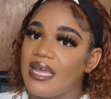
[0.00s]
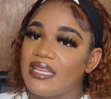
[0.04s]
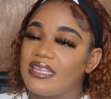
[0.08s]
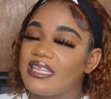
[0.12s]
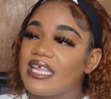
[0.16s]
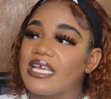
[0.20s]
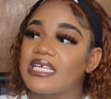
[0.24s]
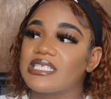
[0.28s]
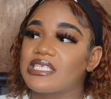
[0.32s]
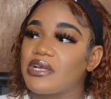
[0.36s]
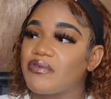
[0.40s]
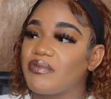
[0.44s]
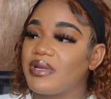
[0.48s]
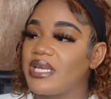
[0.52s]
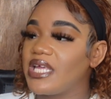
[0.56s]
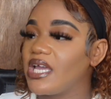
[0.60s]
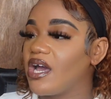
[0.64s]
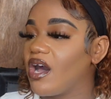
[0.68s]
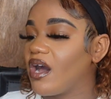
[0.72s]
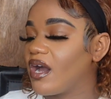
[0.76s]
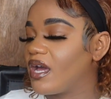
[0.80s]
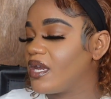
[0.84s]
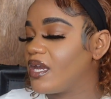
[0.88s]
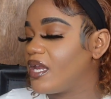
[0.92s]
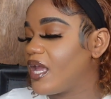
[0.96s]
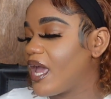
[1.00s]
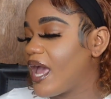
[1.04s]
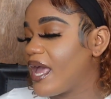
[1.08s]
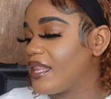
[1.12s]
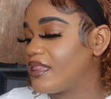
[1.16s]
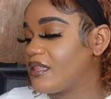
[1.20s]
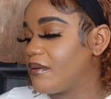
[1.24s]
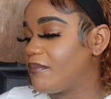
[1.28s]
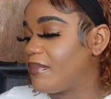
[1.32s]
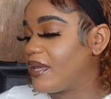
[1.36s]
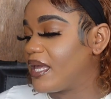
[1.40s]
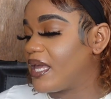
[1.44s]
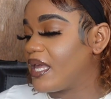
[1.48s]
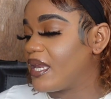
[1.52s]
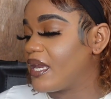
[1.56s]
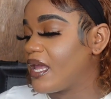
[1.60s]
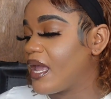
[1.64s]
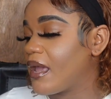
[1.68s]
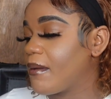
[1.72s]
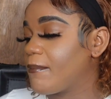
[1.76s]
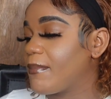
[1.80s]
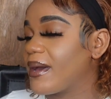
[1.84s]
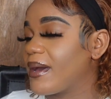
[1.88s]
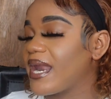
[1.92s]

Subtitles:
Things are really hard at the beginning,